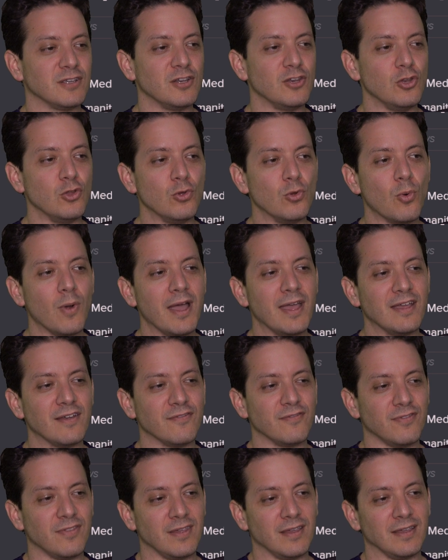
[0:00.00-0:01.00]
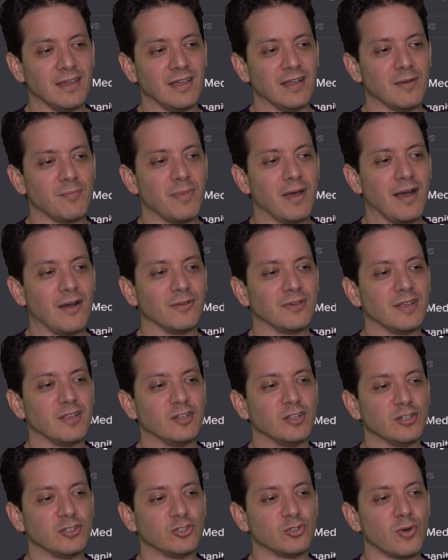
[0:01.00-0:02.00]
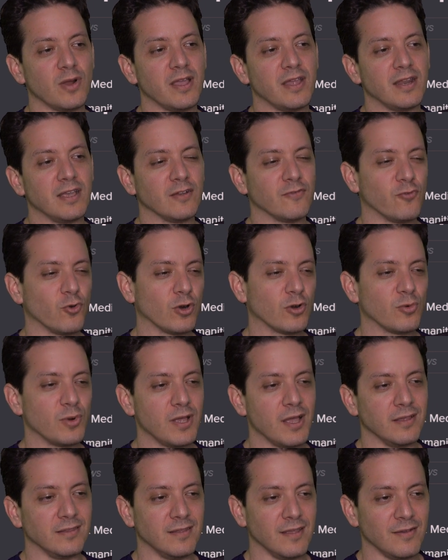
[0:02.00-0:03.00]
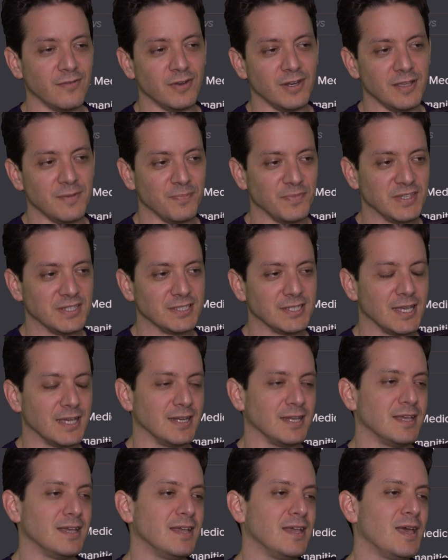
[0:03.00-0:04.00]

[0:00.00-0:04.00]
new way of thinking about and training for creativity, he said.